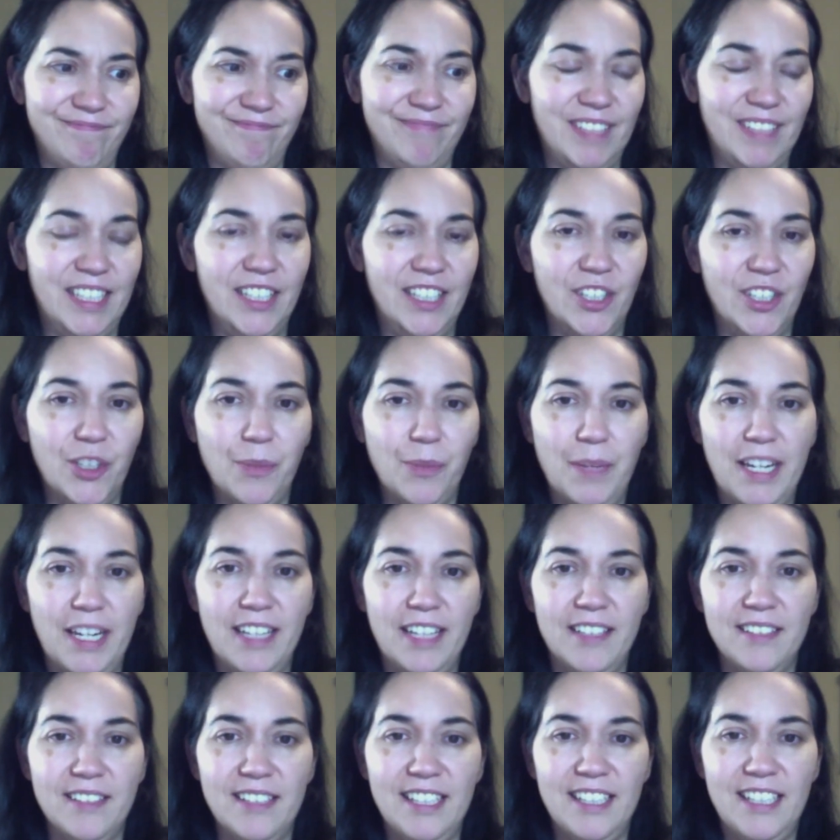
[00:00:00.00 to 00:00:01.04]
in her
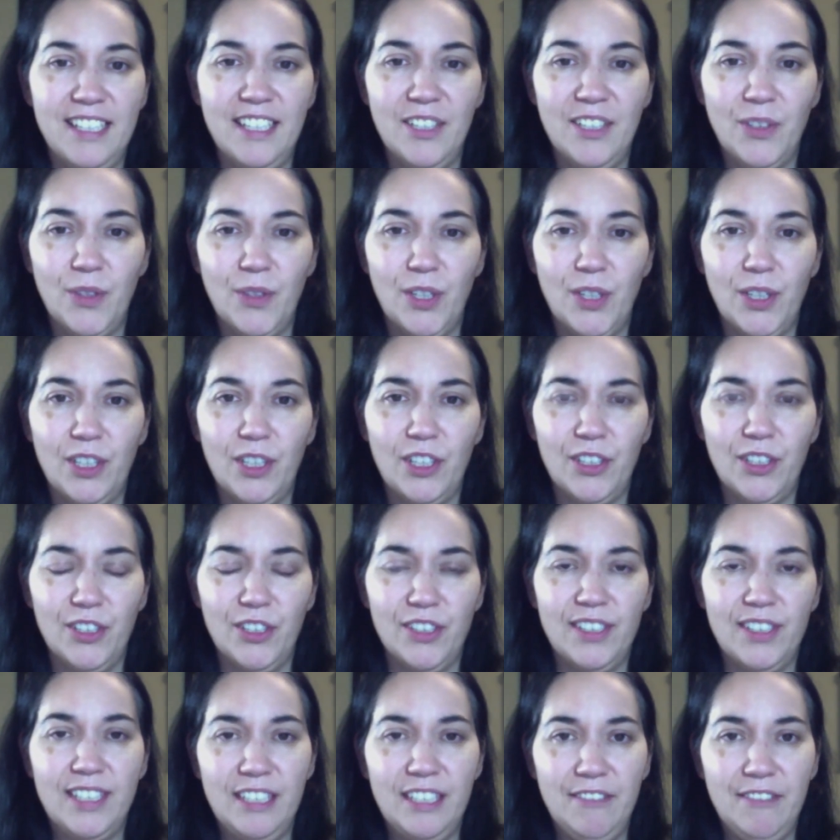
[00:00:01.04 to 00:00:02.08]
magazine or her
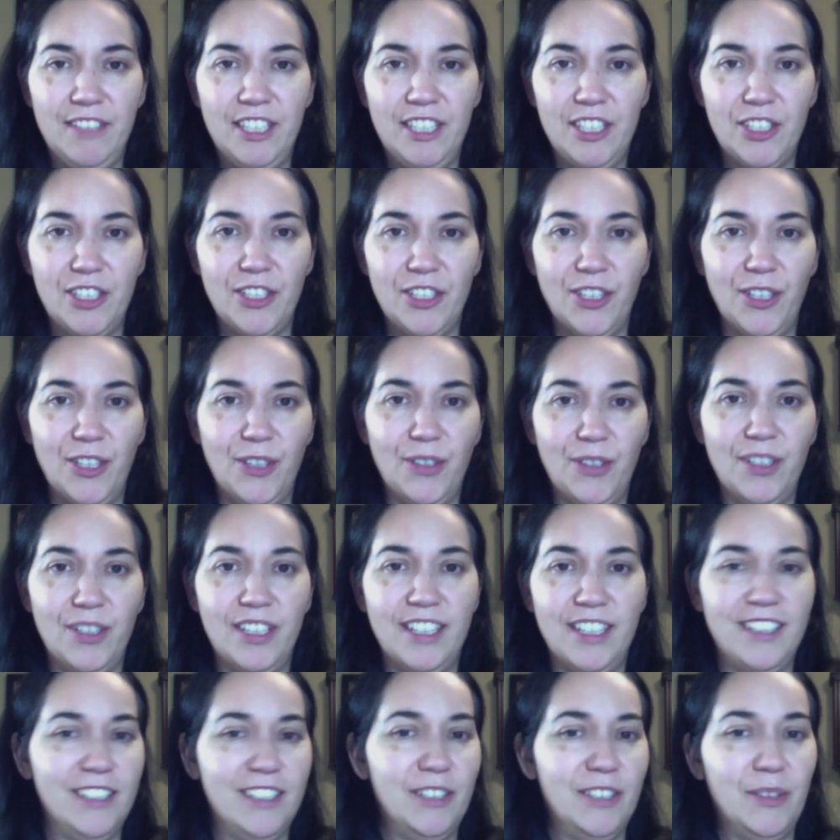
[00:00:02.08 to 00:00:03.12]
TV show.
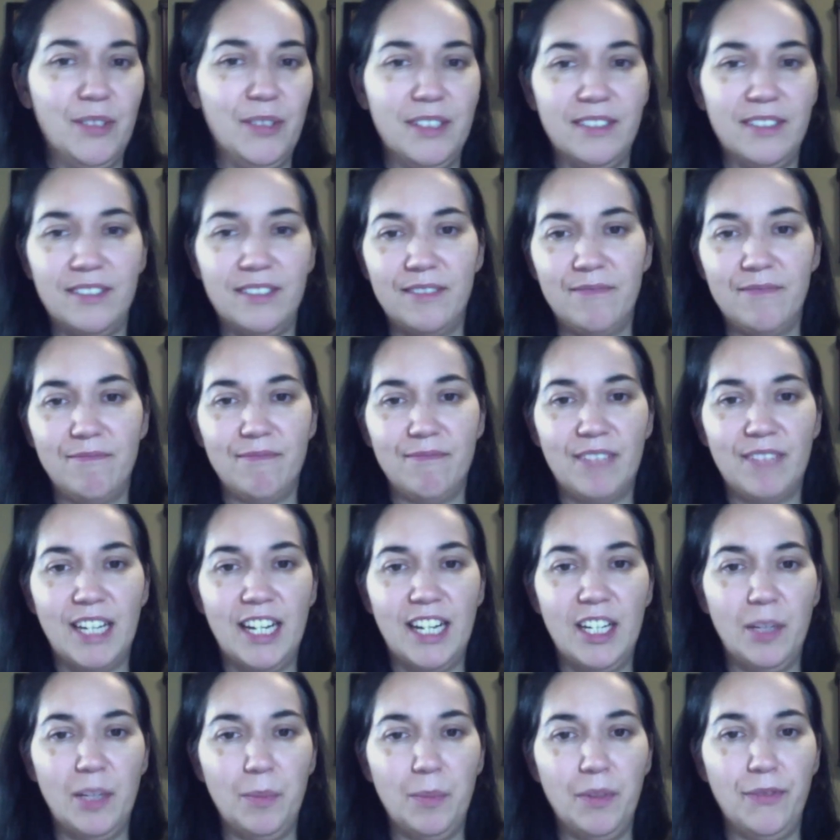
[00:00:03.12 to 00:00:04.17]
It was
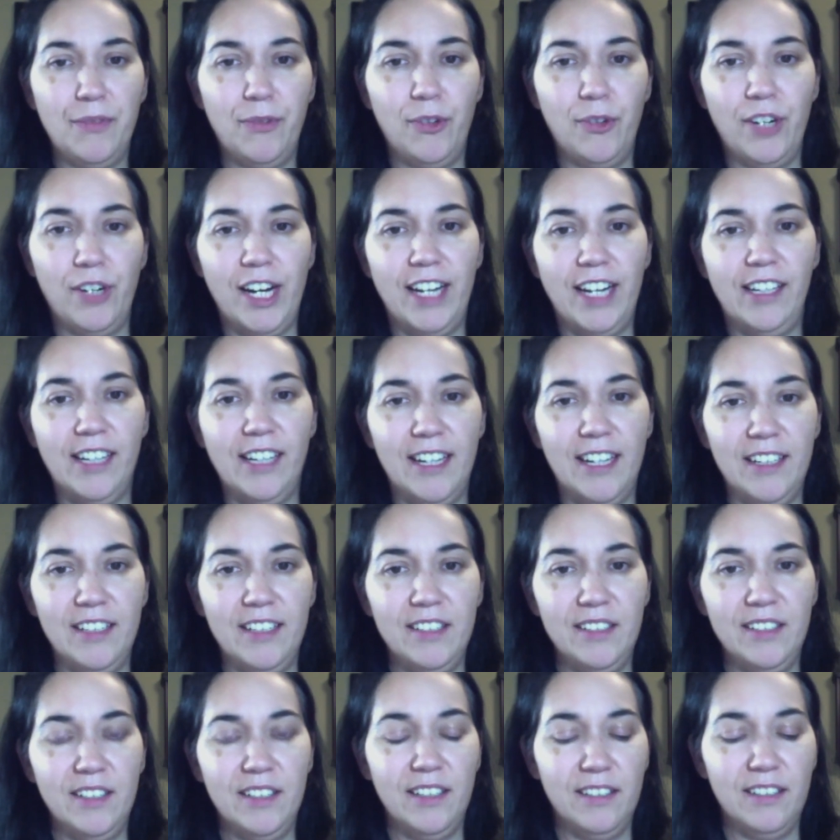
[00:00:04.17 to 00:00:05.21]
kind of before I got
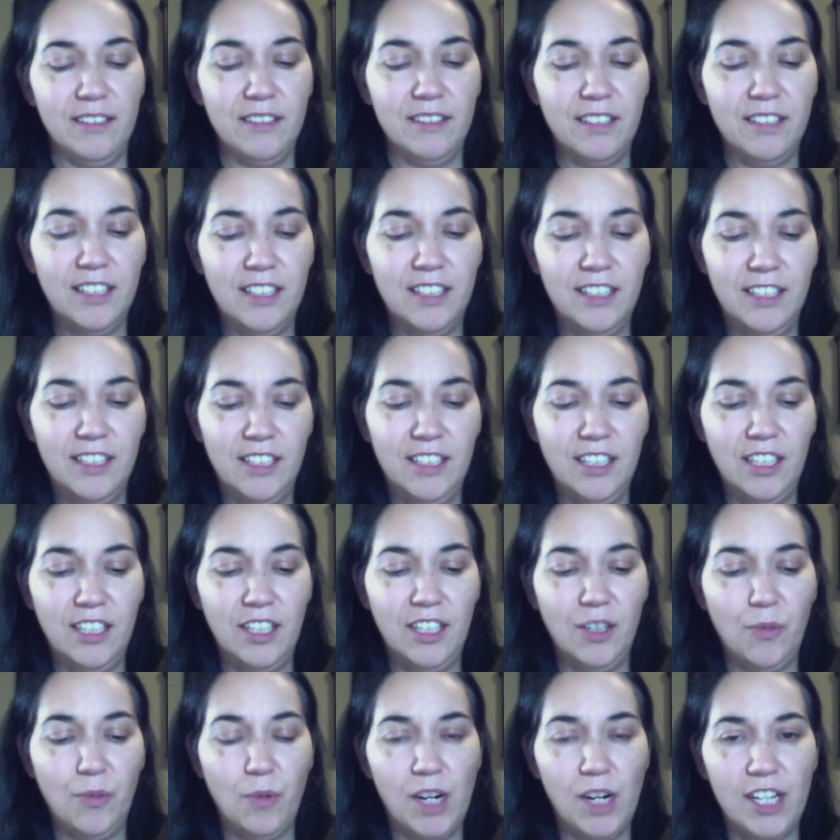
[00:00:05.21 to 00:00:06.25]
into
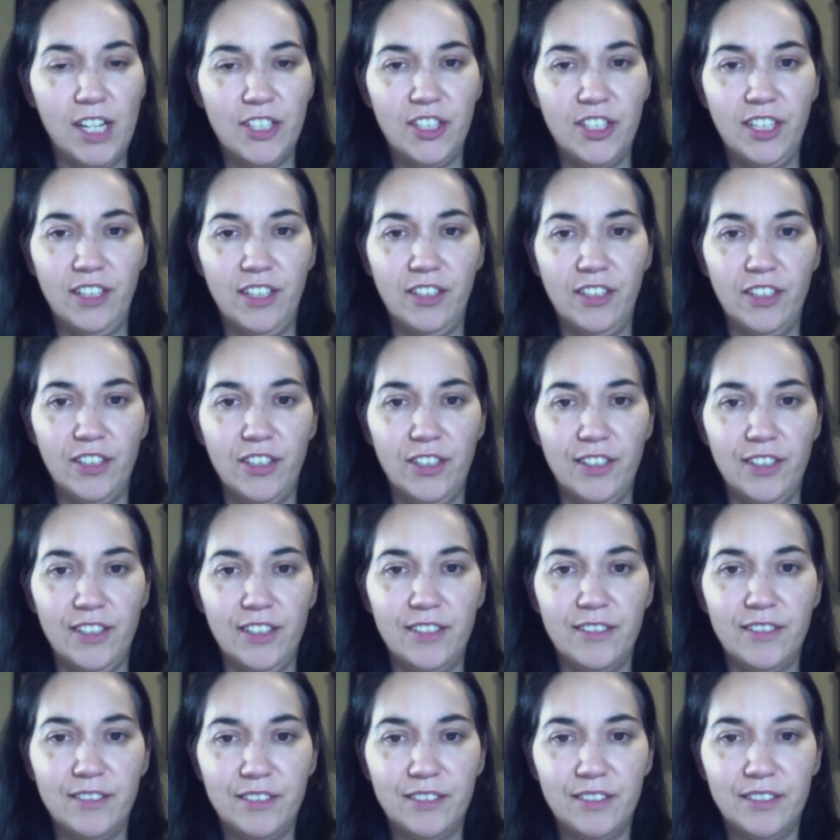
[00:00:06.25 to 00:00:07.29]
watching her
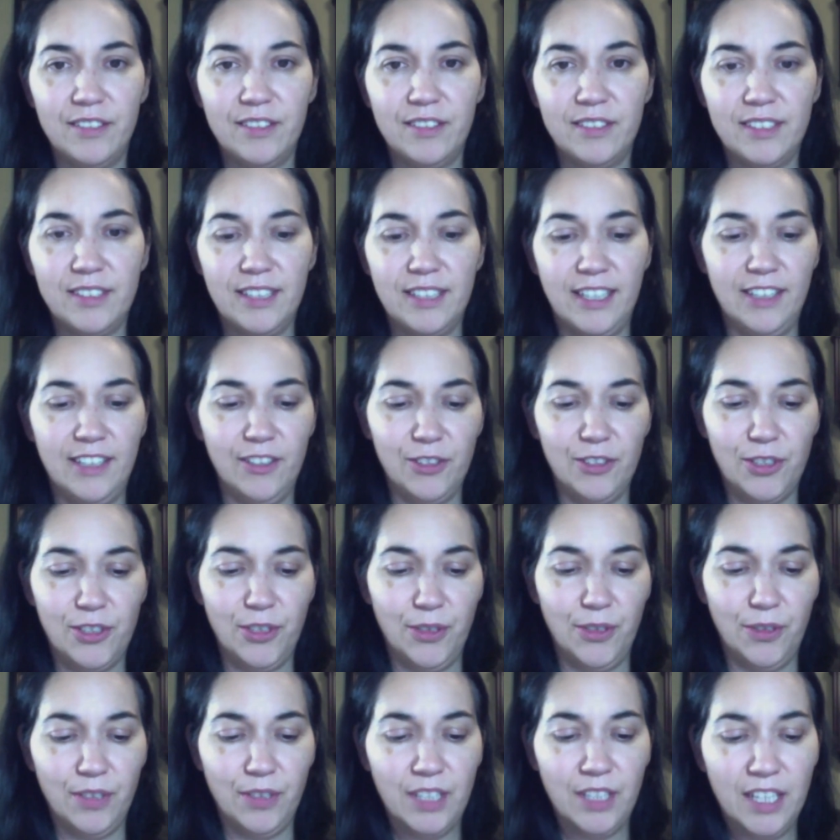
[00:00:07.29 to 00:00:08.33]
style
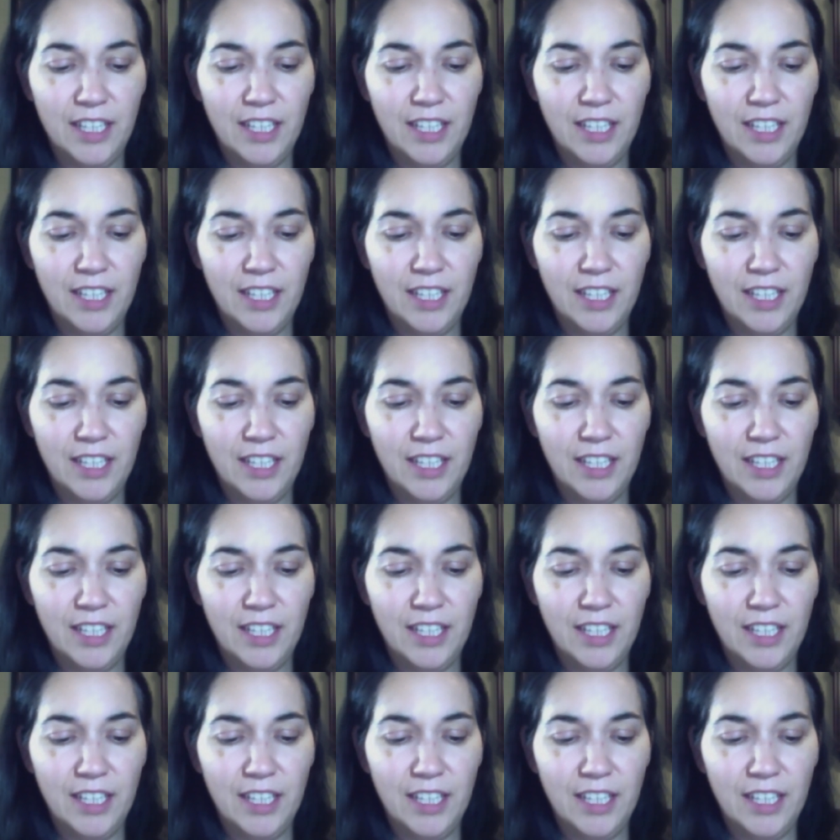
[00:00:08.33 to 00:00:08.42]
show.